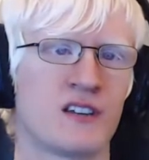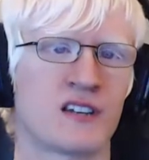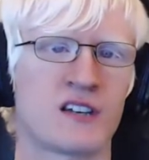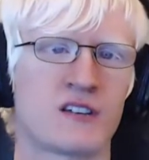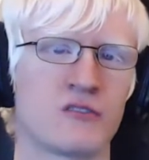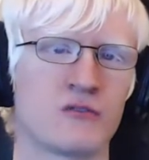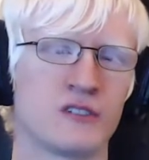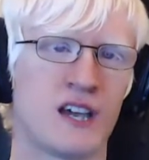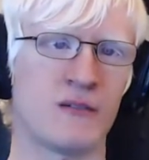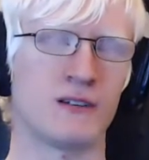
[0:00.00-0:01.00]
Like I could go
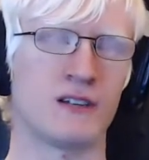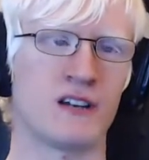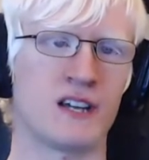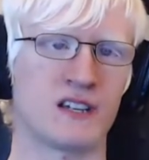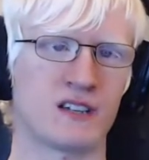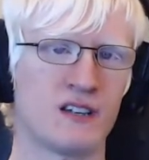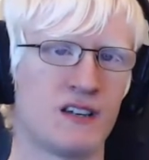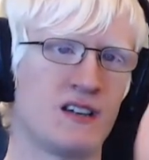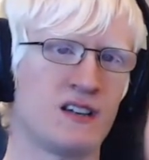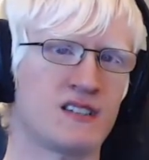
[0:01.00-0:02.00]
get one. They're like,
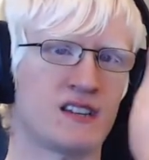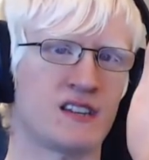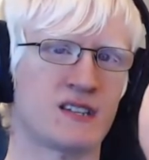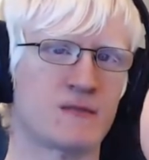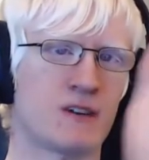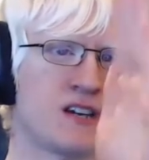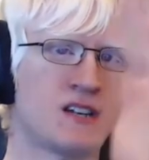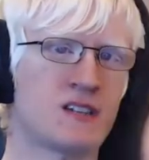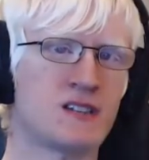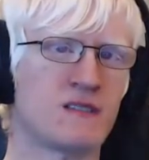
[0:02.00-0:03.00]
say this
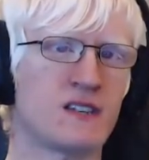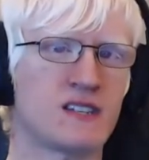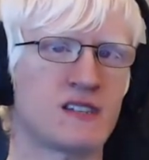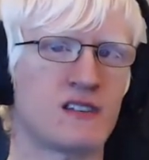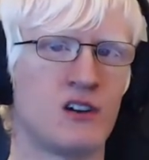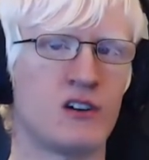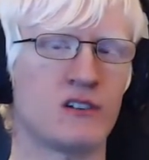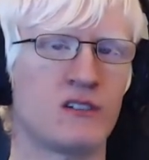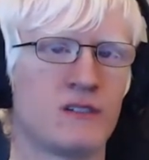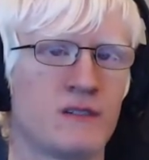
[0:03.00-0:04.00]
wide, this long,